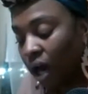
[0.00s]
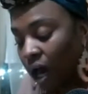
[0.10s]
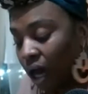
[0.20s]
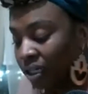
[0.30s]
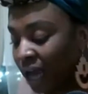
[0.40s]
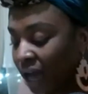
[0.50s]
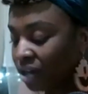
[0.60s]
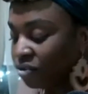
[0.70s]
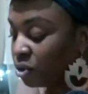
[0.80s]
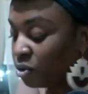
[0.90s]
a lot
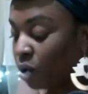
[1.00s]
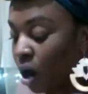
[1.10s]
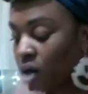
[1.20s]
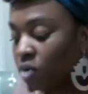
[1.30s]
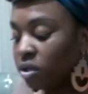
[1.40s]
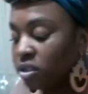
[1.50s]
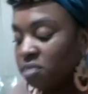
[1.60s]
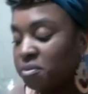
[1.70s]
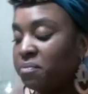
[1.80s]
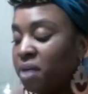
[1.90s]
of you are going
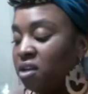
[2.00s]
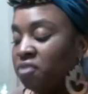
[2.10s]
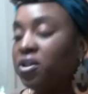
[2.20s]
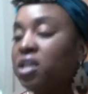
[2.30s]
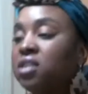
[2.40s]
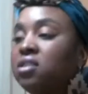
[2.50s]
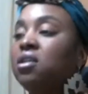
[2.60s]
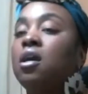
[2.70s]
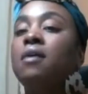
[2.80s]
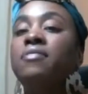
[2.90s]
to be
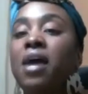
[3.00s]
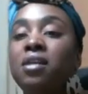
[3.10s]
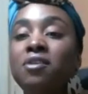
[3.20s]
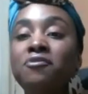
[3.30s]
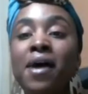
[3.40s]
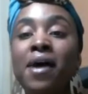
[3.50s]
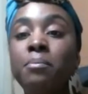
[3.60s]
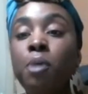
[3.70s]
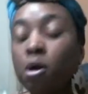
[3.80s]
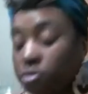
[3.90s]
manifesting that
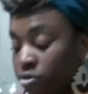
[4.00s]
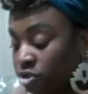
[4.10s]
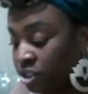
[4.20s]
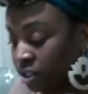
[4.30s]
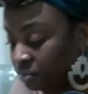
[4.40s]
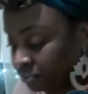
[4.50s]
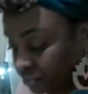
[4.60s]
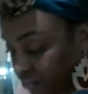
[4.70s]
divine partnership.